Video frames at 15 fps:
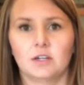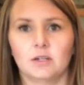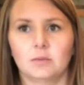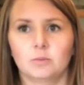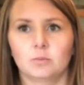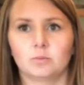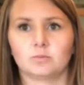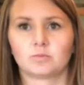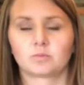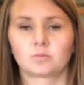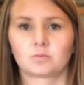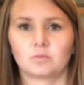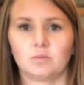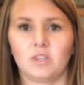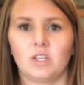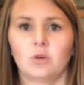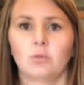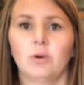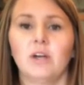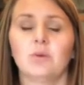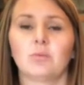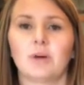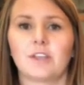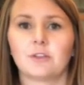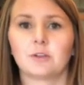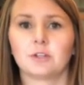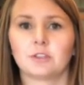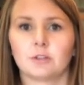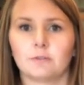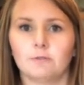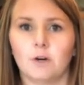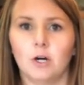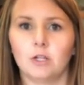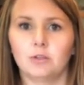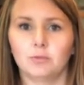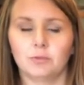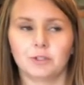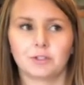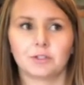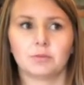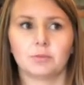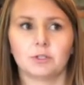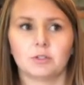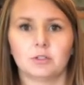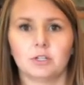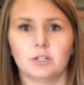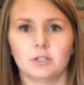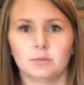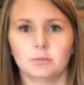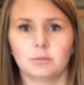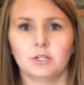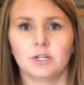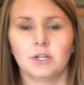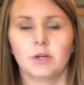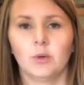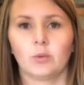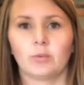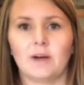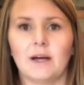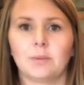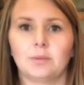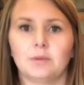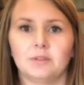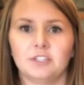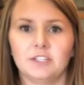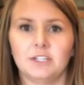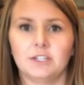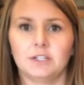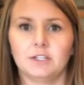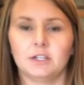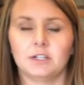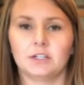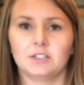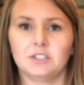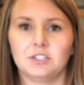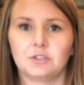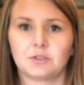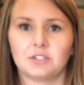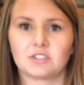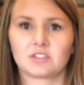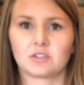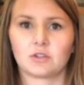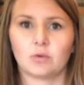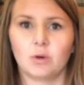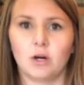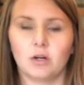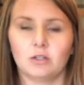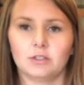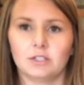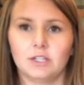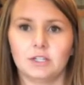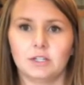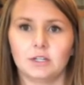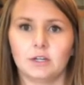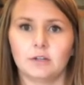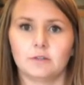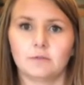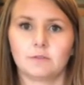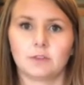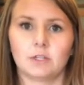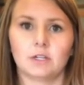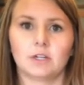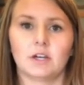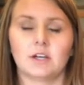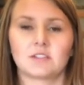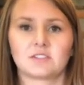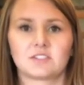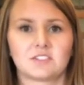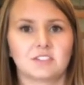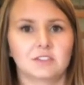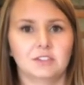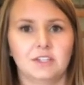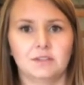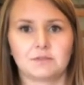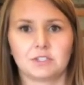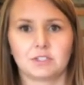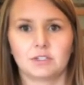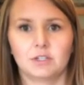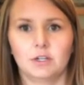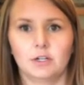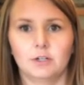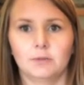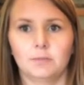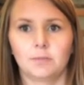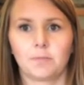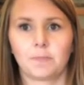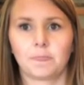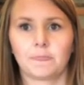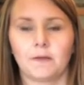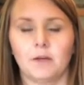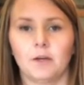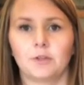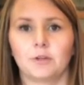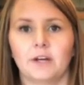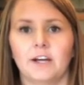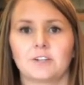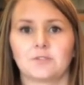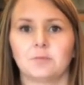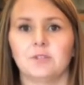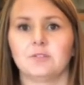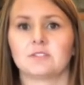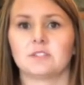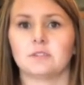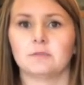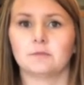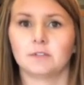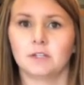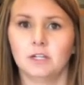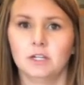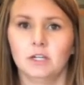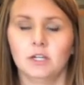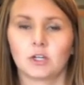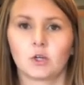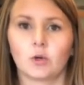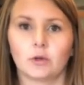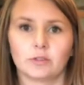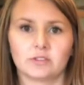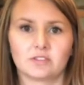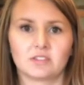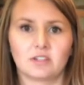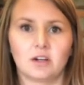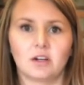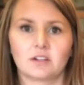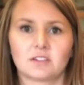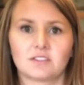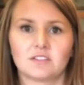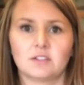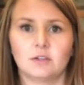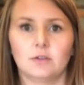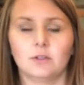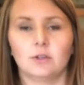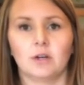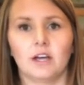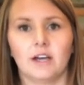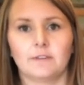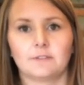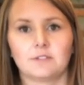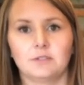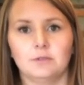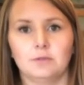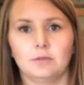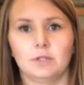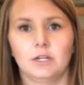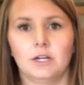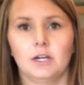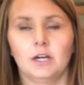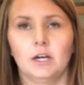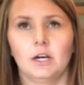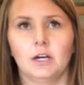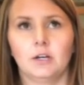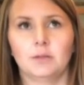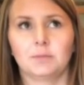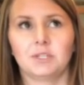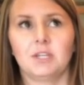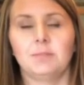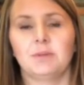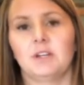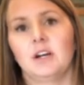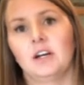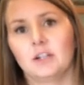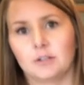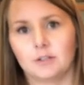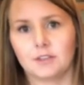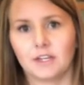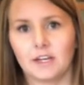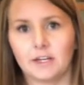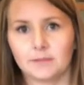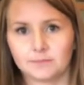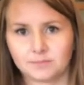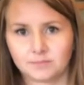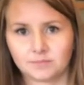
um, wet weather in the fall and winter will um, rapidly uh, decrease the quality of the husks and leaves and um, other attributes of corn stalks. So you'll have to um, keep an eye on that